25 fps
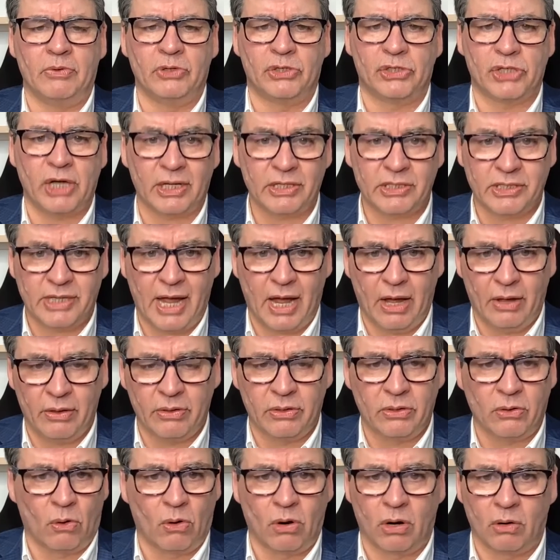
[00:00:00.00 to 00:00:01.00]
shuts
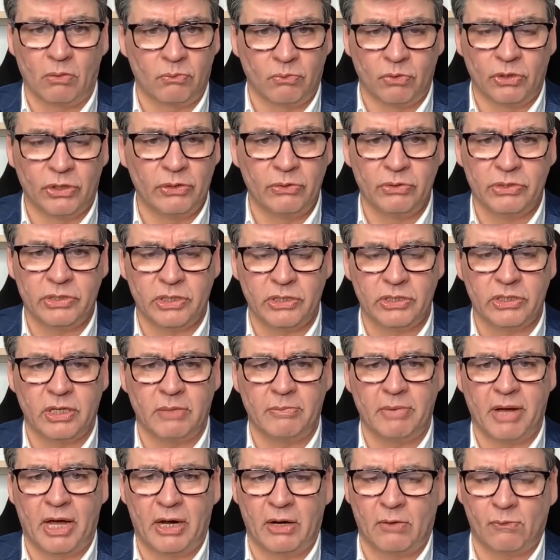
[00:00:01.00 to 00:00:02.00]
down or reduces the
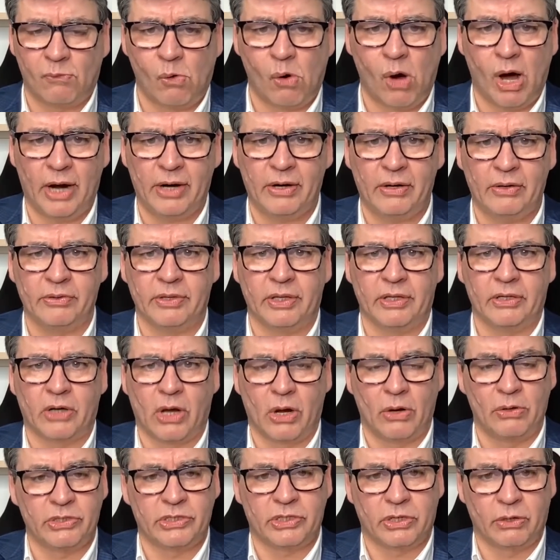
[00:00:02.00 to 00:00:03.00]
amount of water that
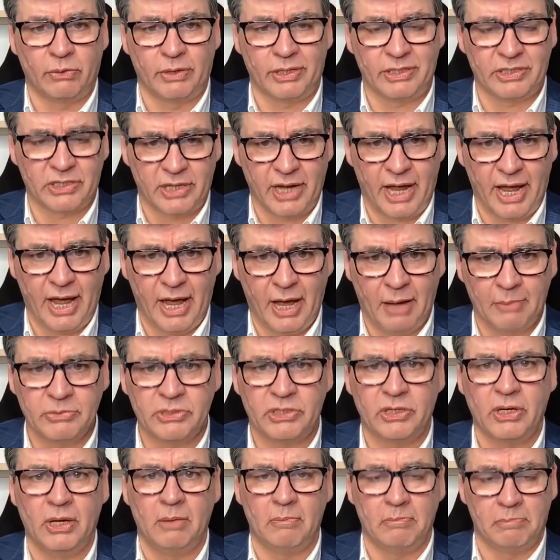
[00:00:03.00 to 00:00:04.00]
goes through its
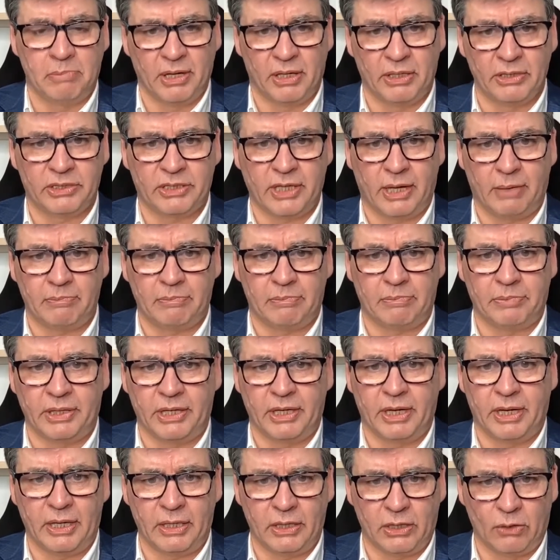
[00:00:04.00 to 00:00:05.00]
dams, builds up
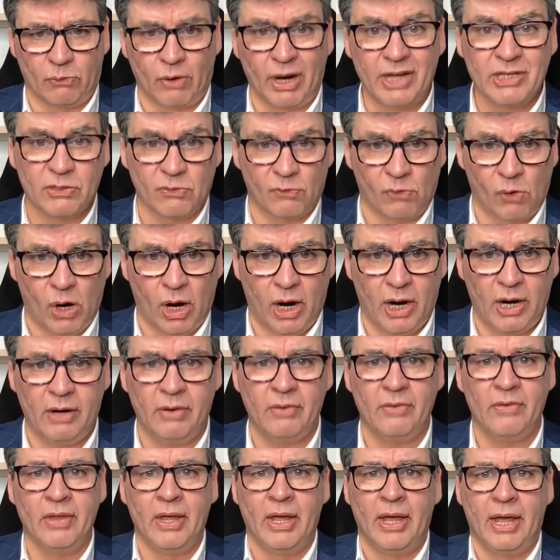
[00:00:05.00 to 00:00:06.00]
the
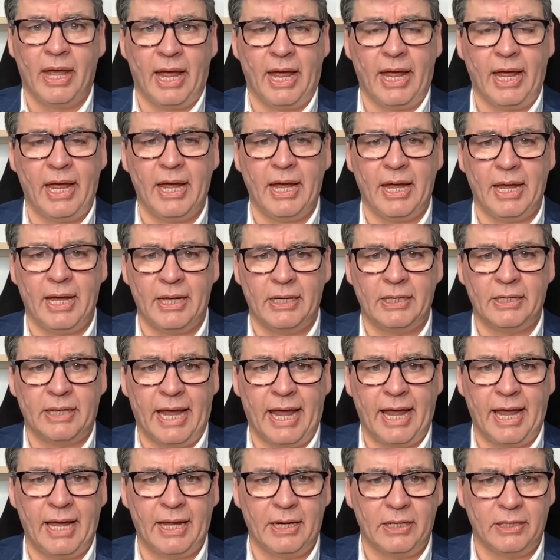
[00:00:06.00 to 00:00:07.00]
reservoir,
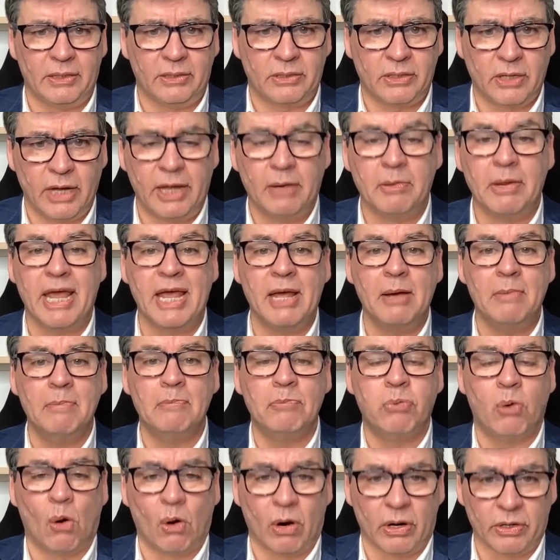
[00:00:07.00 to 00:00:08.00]
and
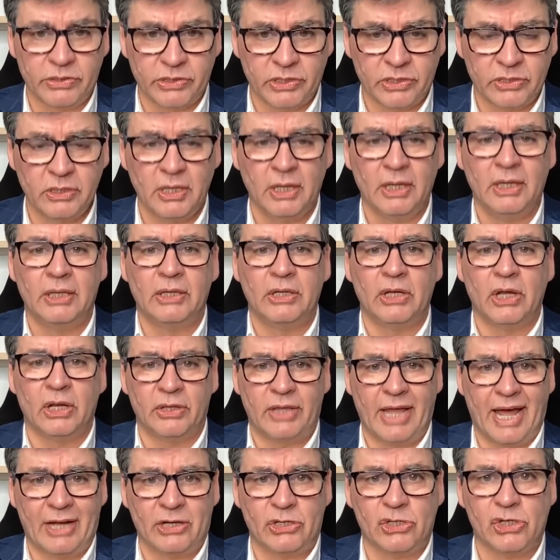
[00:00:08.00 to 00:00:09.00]
imports
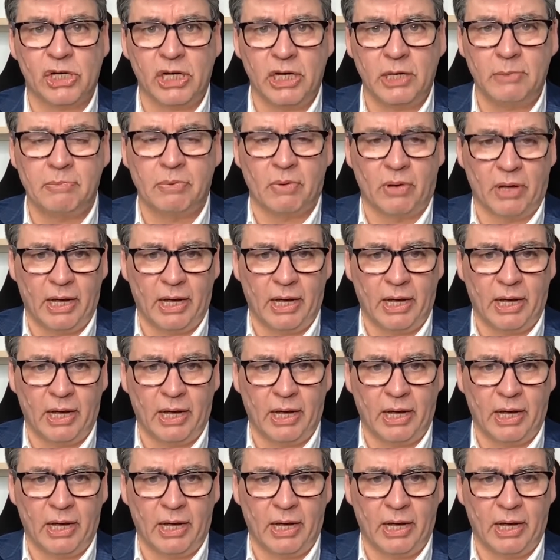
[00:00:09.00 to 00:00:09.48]
that cheap